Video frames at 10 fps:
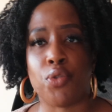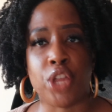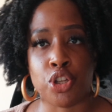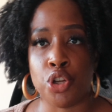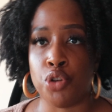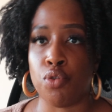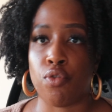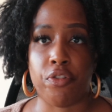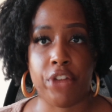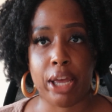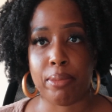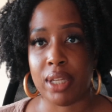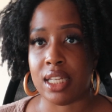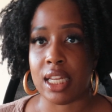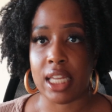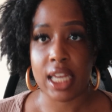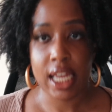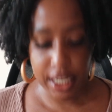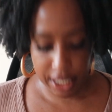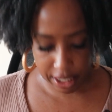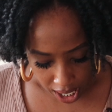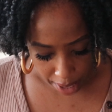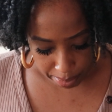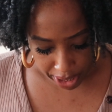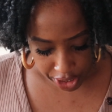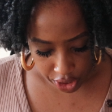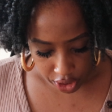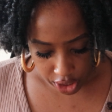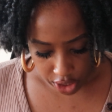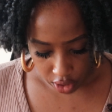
things to do for families and kids. I mentioned it's a